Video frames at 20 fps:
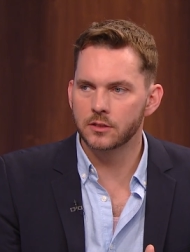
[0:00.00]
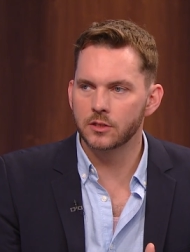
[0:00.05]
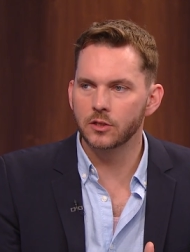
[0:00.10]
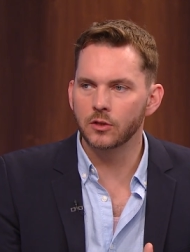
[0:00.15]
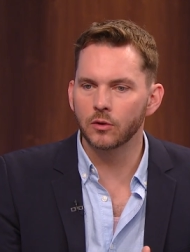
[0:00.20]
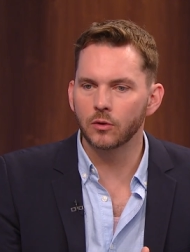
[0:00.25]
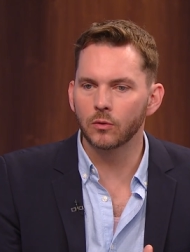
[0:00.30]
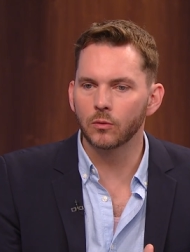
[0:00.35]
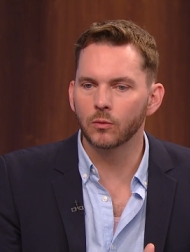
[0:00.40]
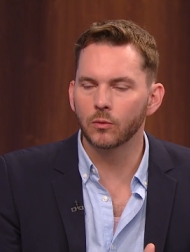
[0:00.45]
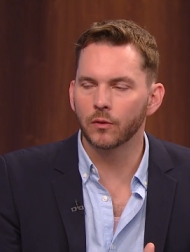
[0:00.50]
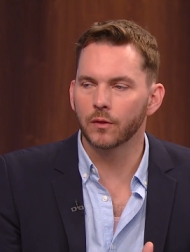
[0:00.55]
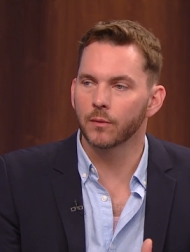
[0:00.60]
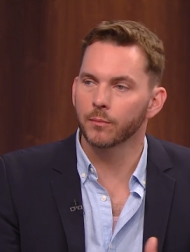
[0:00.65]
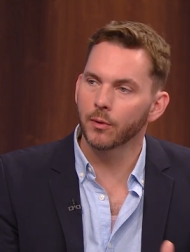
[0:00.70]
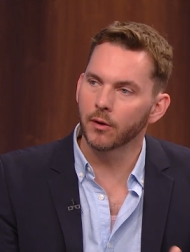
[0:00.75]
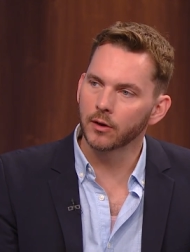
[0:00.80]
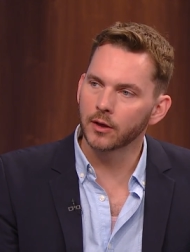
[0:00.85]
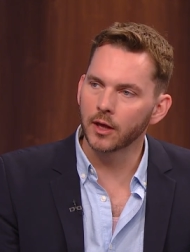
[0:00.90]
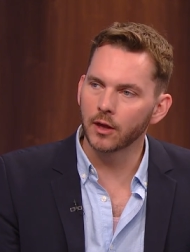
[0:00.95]
to the
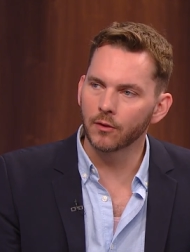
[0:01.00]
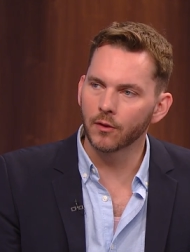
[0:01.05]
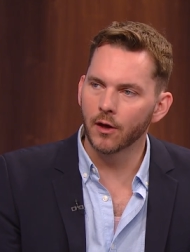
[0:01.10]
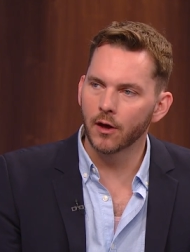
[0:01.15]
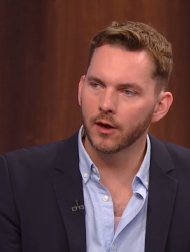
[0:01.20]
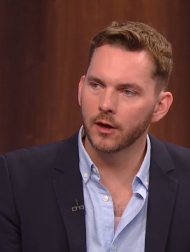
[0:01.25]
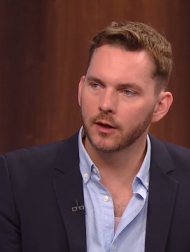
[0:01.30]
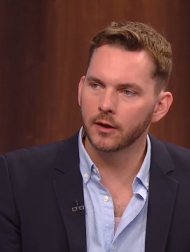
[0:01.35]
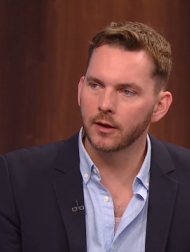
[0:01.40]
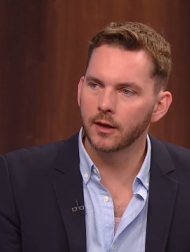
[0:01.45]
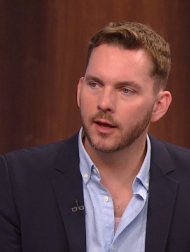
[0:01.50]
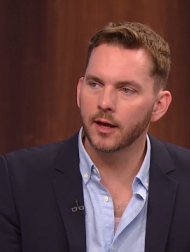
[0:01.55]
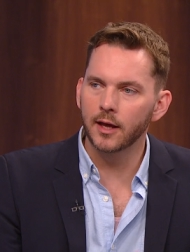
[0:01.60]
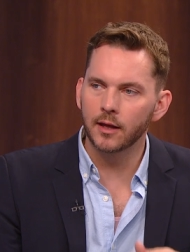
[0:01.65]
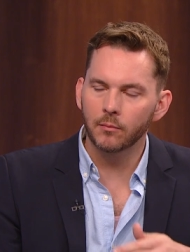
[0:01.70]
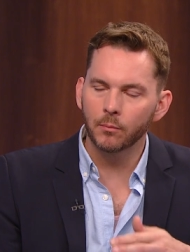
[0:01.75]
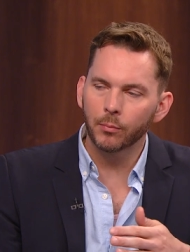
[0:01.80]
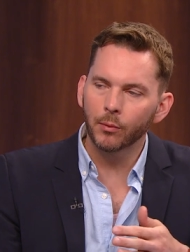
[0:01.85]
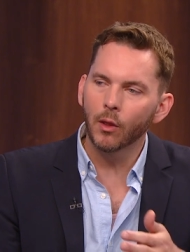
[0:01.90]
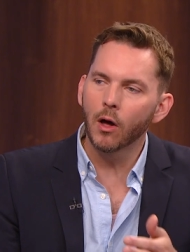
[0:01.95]
parking lot
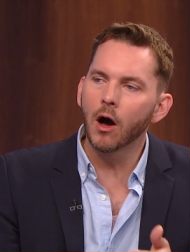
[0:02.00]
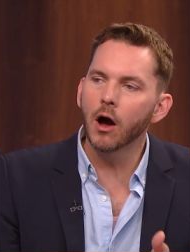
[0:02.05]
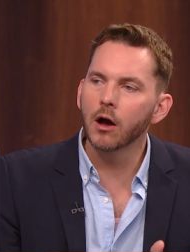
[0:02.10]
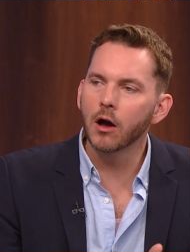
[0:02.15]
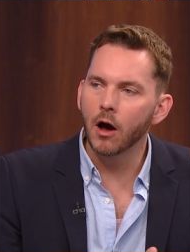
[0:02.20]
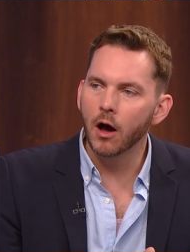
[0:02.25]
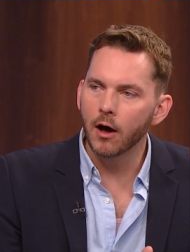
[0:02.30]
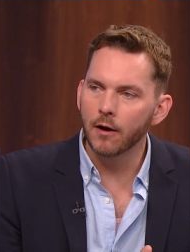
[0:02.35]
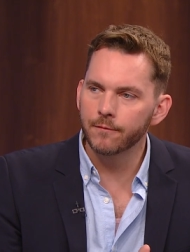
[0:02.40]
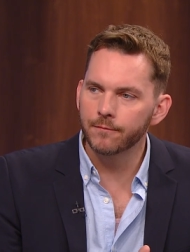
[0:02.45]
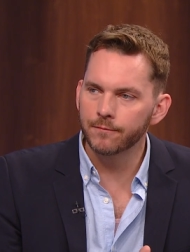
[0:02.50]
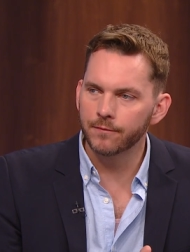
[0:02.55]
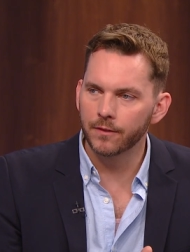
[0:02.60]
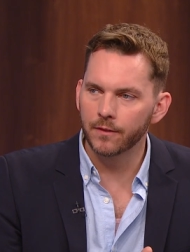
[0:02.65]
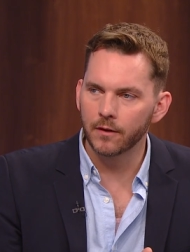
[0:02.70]
and block off